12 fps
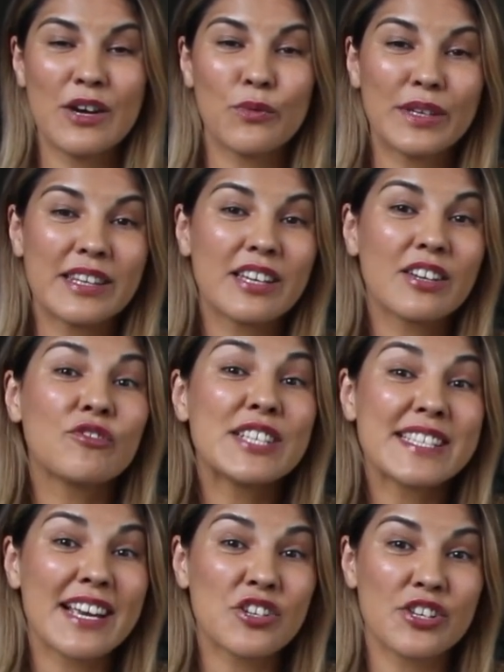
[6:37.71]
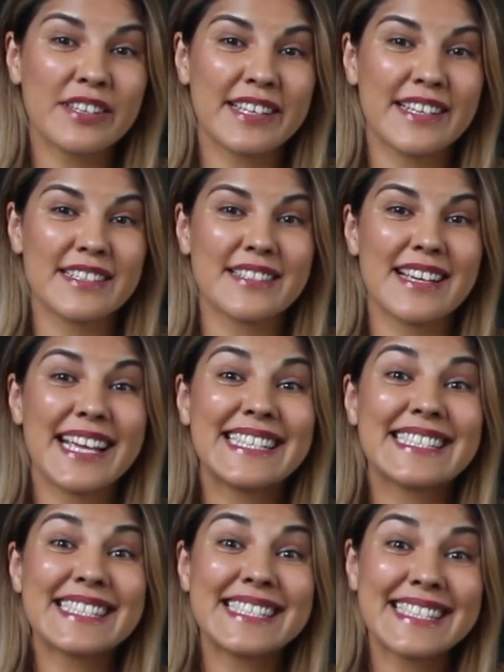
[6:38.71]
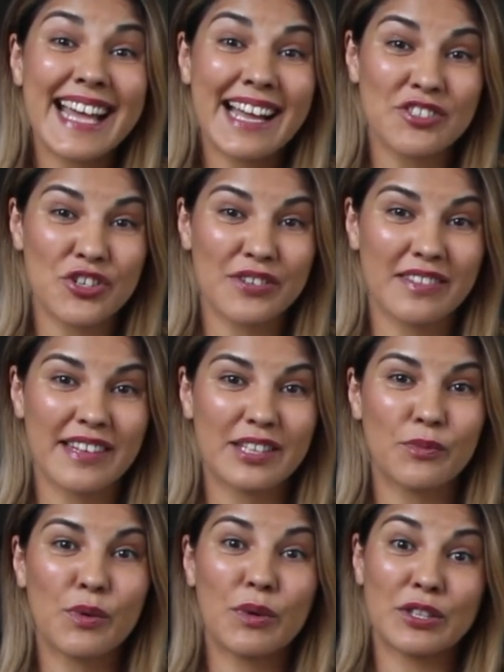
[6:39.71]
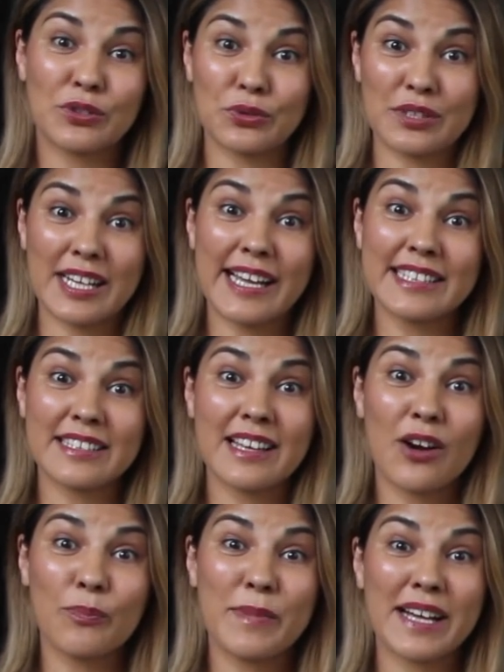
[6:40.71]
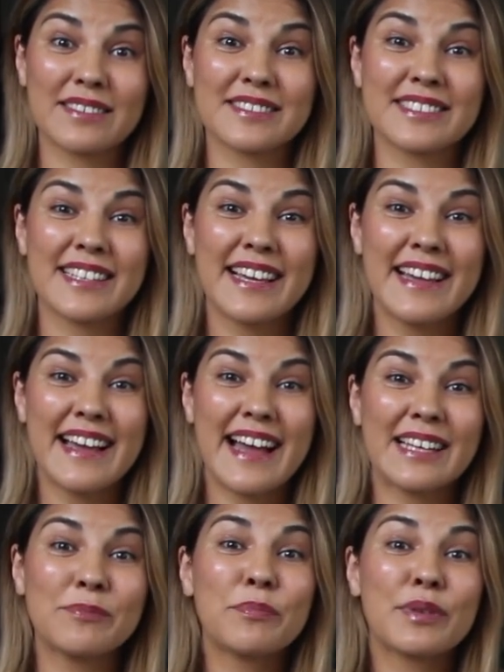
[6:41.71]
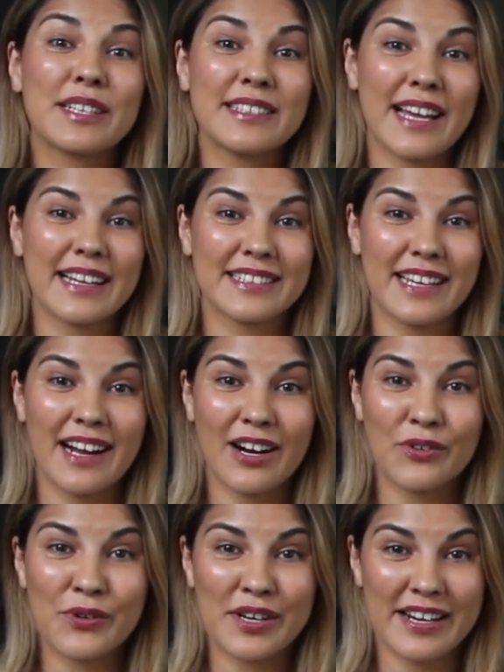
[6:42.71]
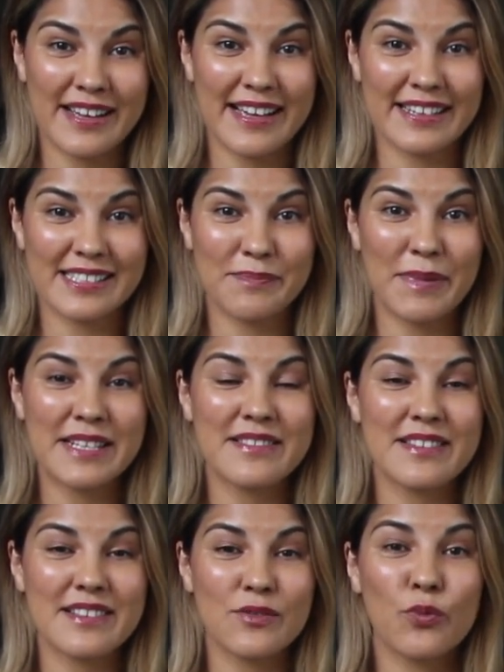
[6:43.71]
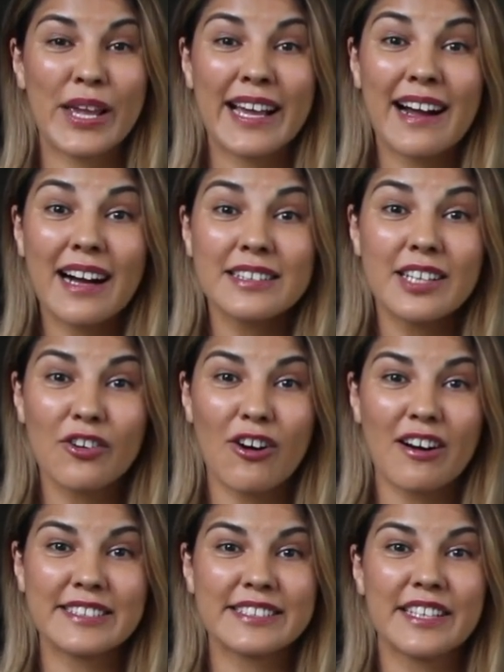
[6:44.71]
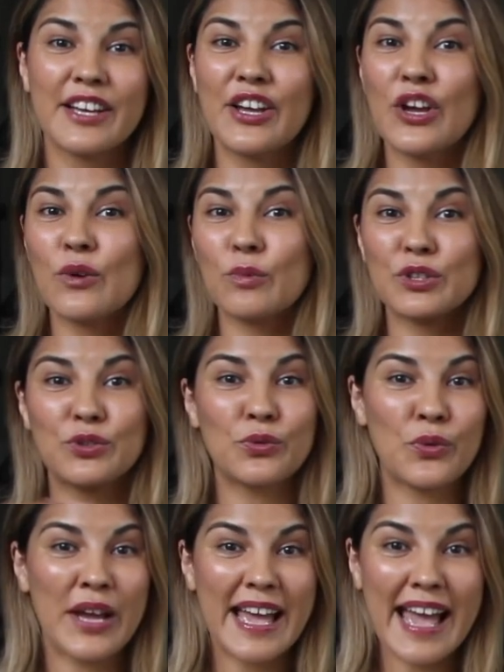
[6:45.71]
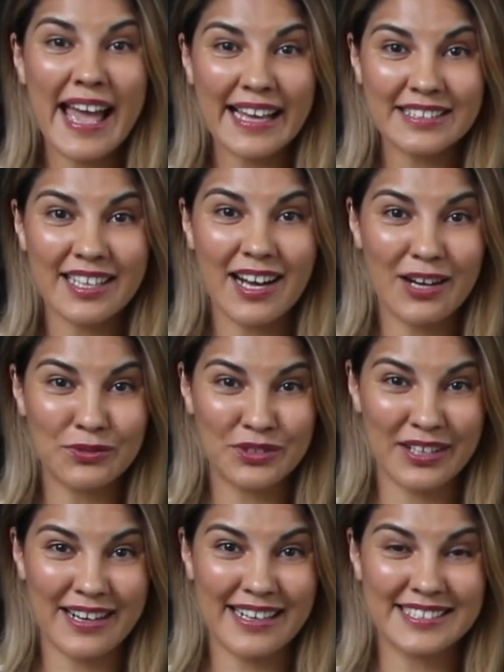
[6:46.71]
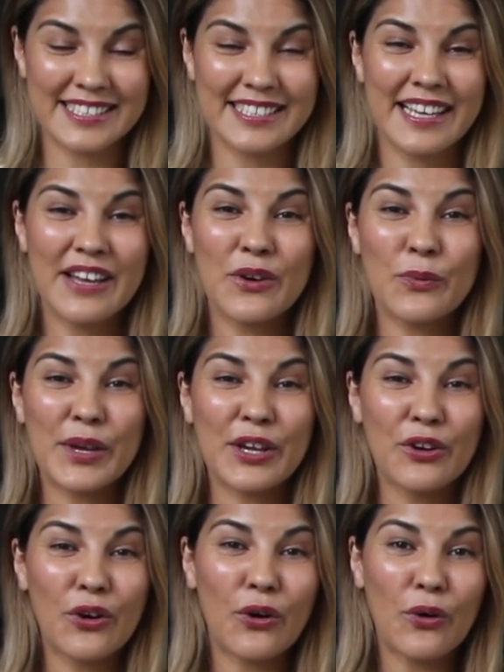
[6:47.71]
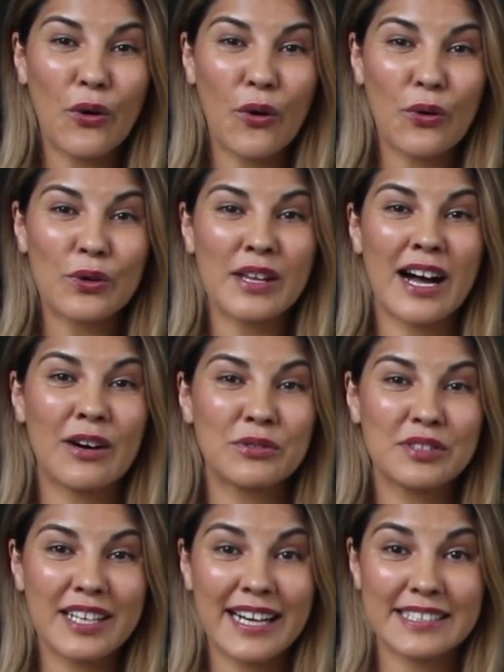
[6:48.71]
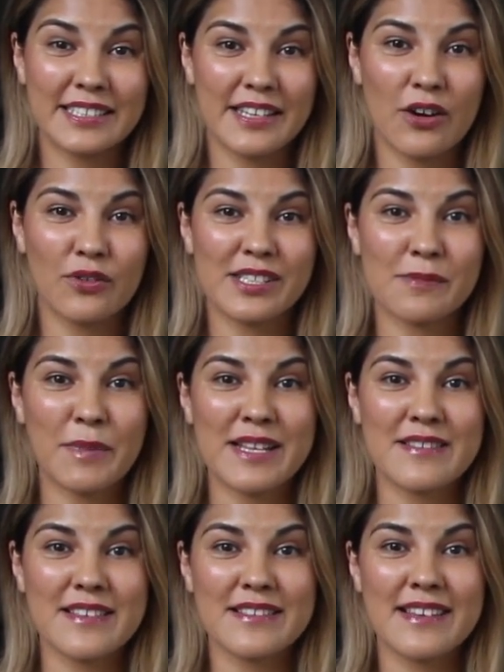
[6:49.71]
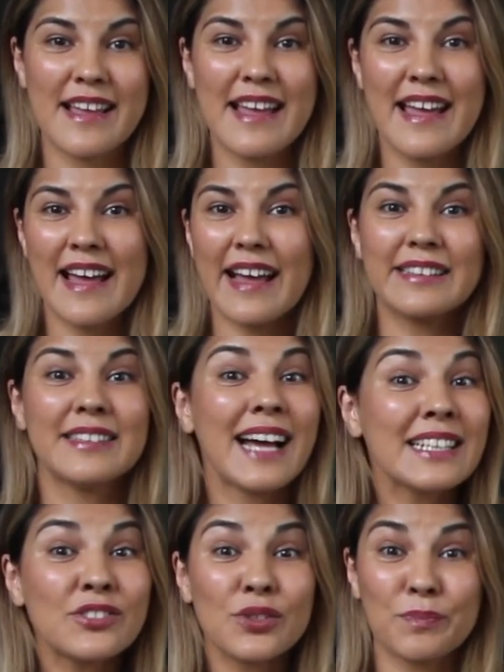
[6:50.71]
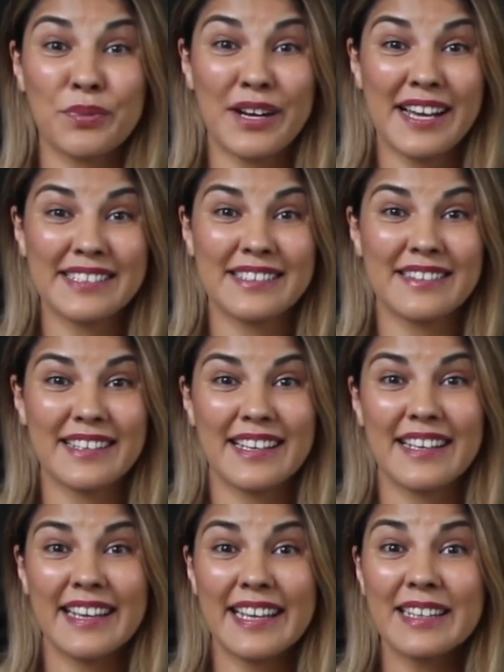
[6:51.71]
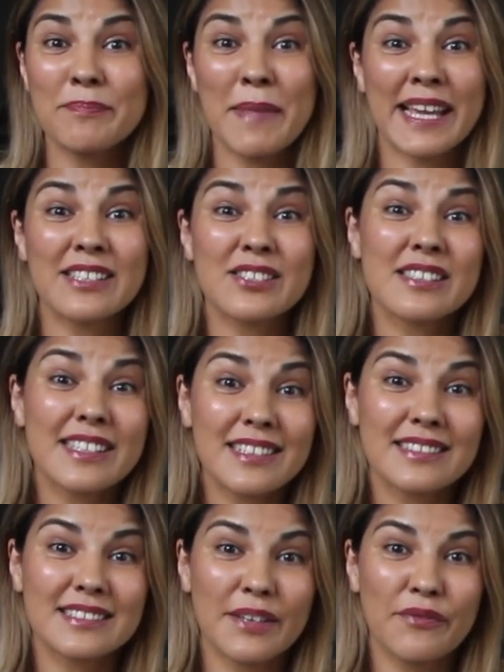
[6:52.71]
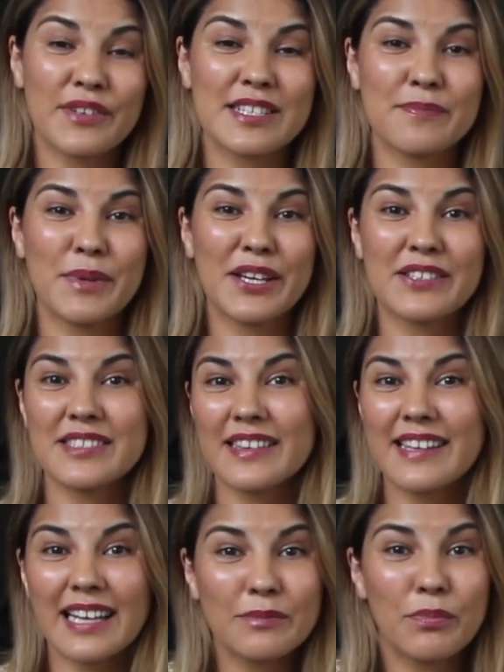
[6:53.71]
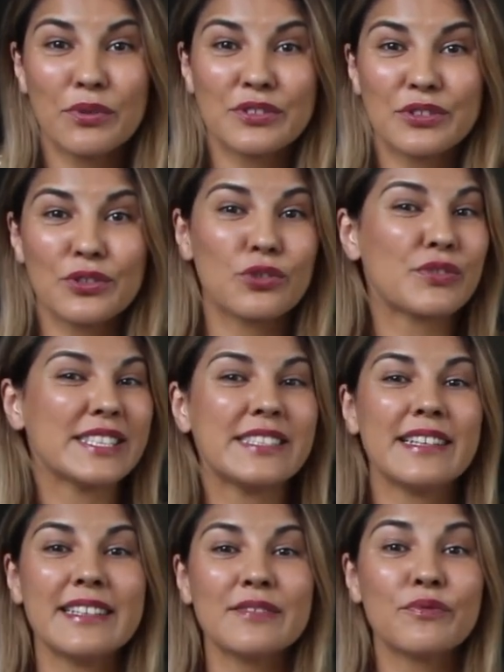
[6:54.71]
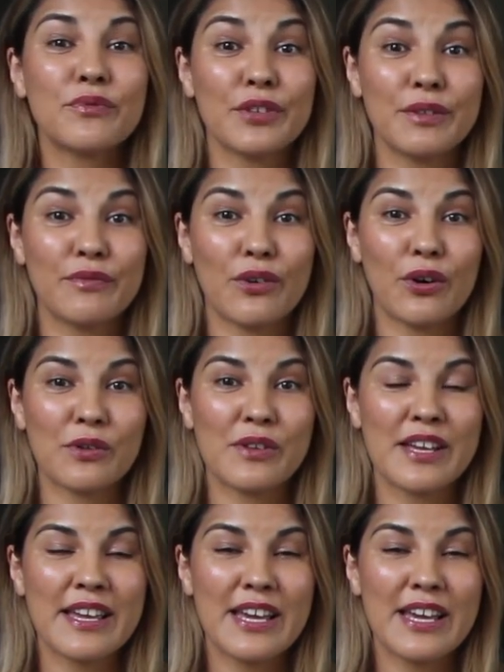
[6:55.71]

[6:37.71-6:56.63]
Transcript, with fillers: When the recession hits, it's natural that we want to tighten our belts and protect our expenses. We cut the costs, we do headcount cuts, we go all out cutting our expenses. And not surprisingly, it makes little difference because at that point you're already in free fall.